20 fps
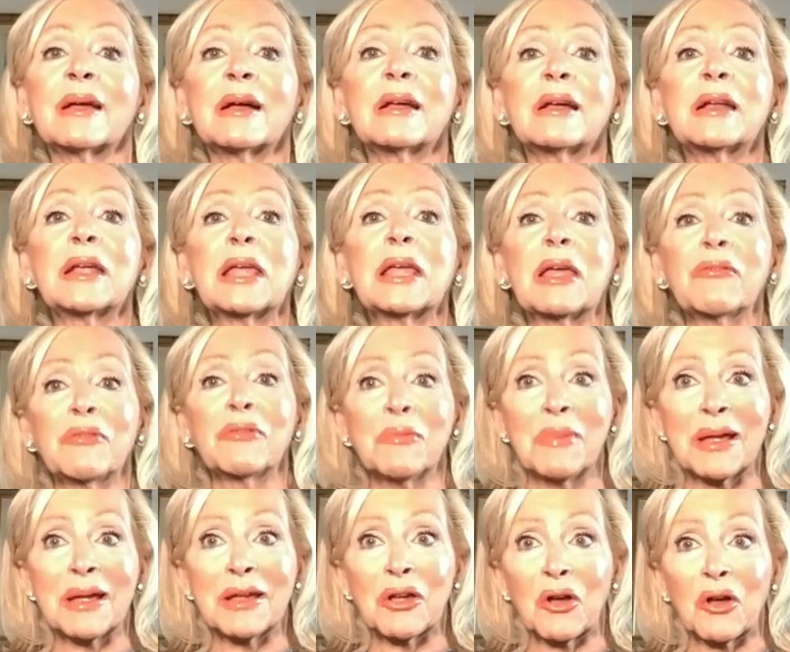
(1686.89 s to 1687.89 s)
And I gave her
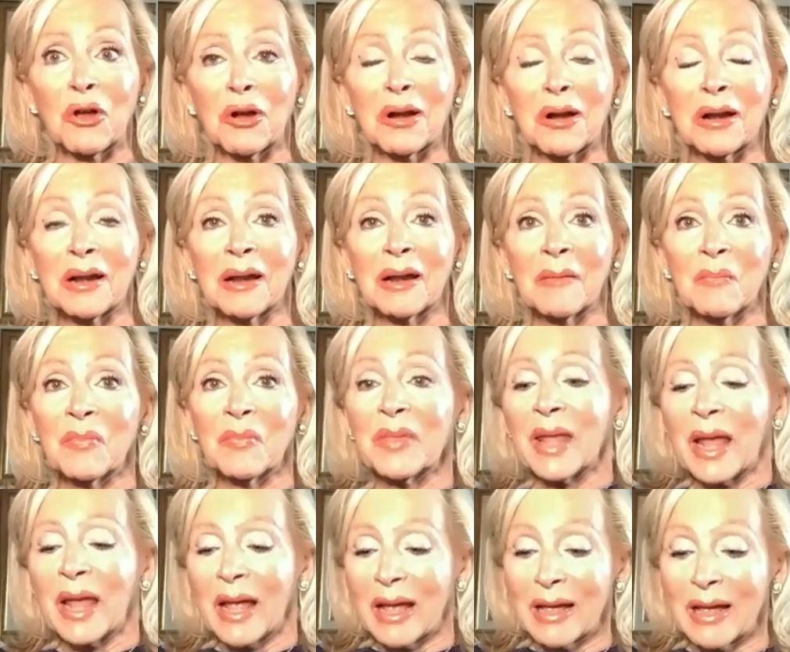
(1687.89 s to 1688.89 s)
my card.
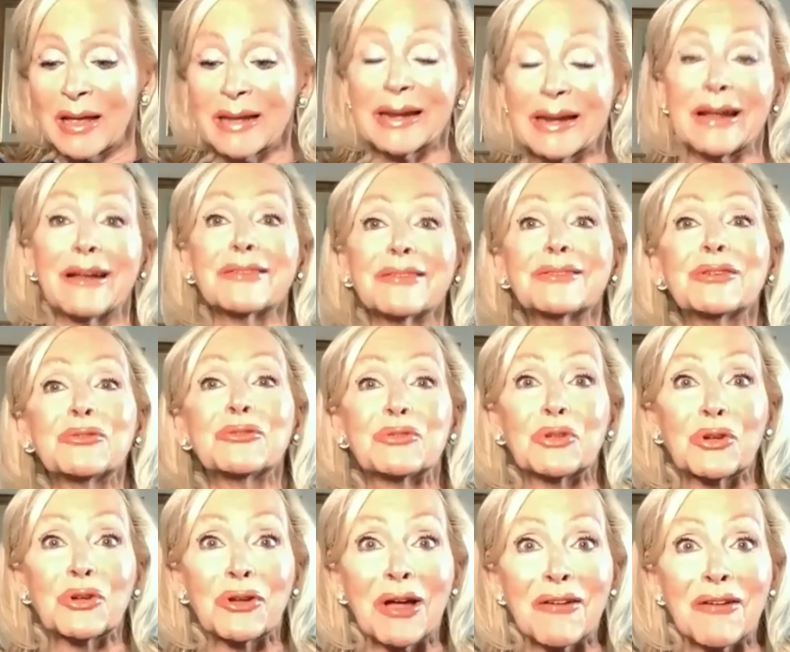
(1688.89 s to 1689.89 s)
And I also
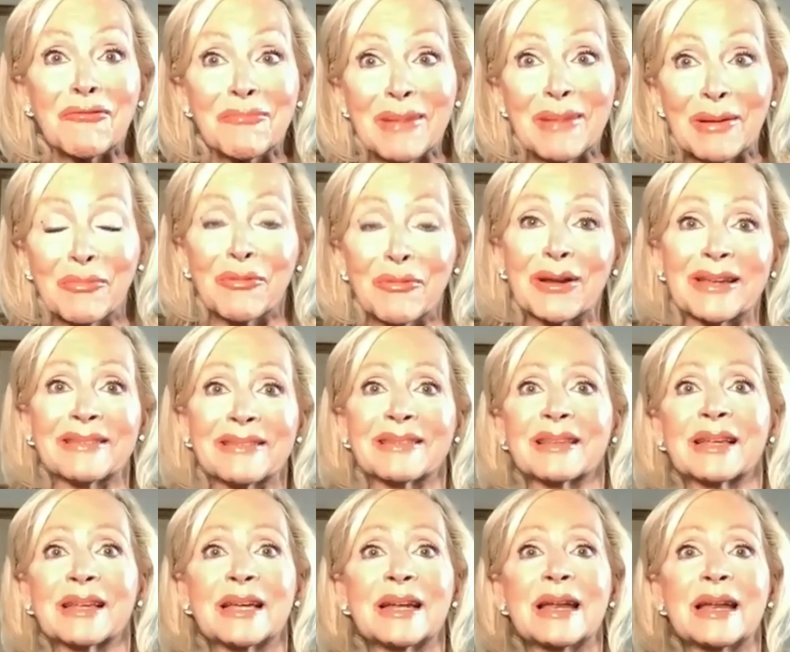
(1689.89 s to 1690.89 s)
took off my
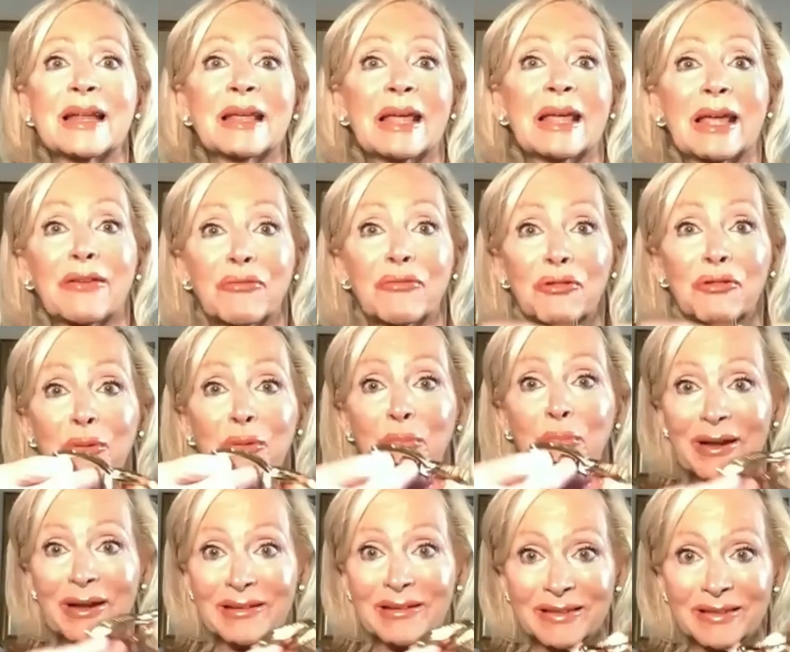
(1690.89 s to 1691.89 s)
bracelet and gave her the
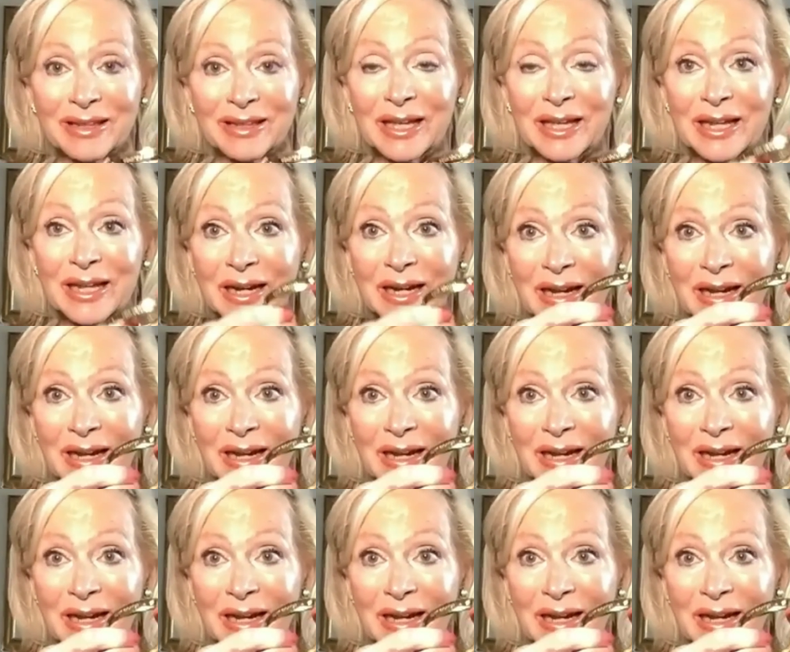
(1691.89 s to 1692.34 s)
bracelet